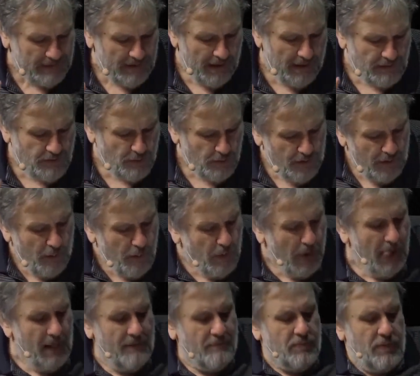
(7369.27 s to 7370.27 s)
You know,
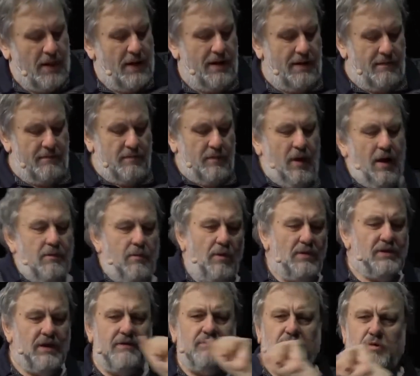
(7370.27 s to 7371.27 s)
I
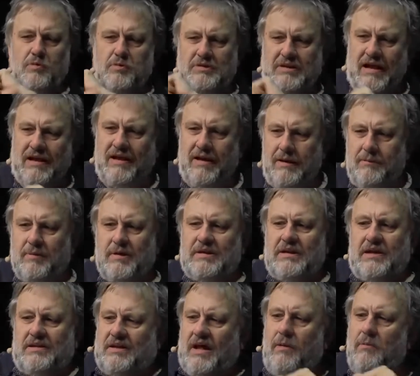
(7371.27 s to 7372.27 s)
wonder if you would agree with
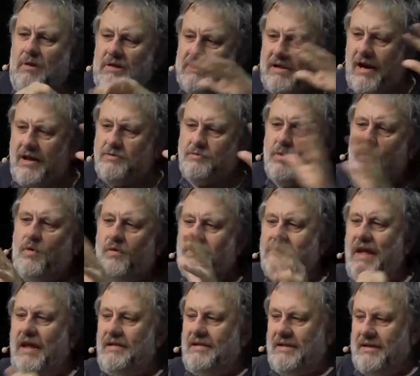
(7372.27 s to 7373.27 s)
it. I will try to
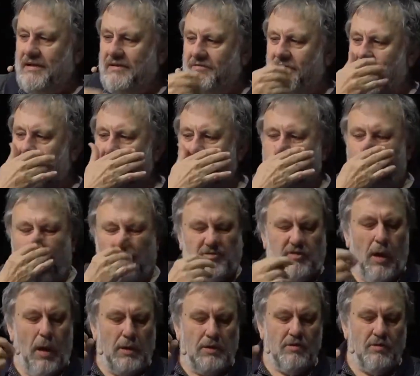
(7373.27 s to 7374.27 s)
condense it very much.
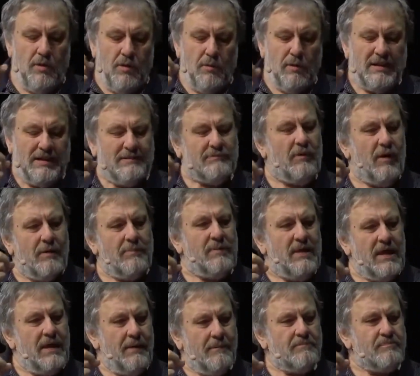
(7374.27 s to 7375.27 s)
You know what's for
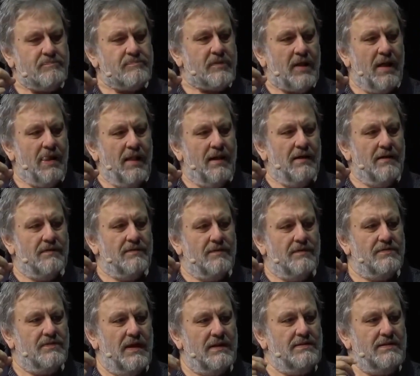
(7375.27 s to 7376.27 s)
me
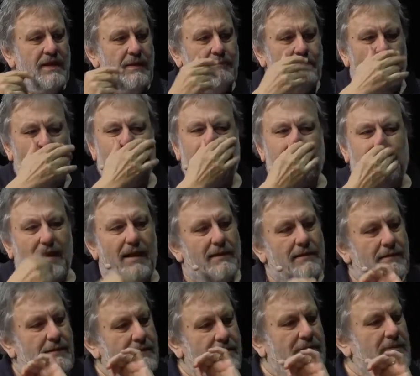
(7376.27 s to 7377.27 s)
the deepest,
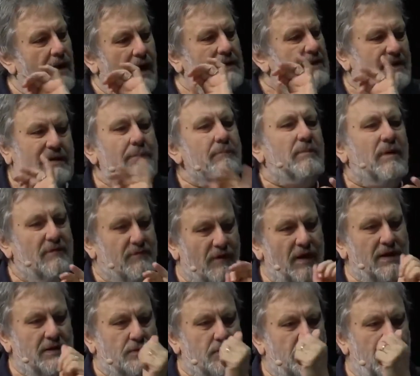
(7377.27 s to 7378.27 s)
I simplify
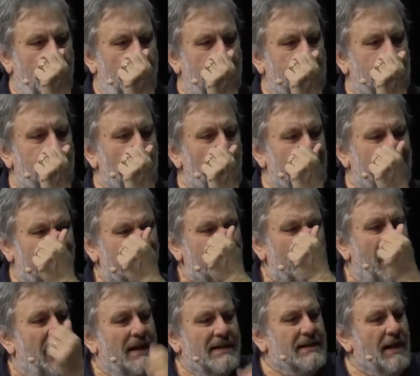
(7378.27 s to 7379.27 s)
it to the utmost,
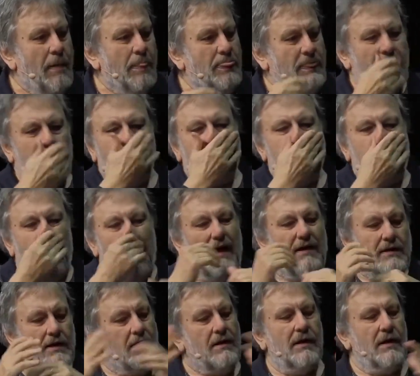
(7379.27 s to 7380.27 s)
something
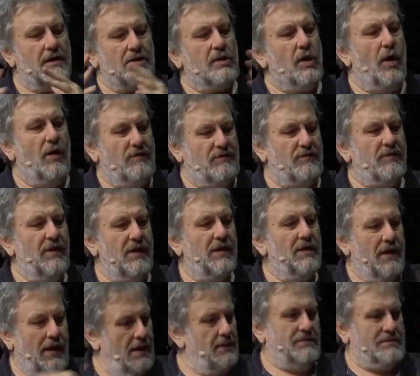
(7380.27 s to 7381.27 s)
unheard of,
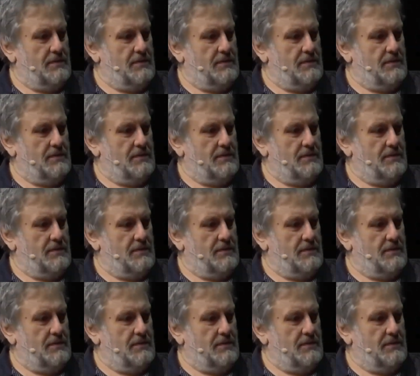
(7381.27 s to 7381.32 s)
and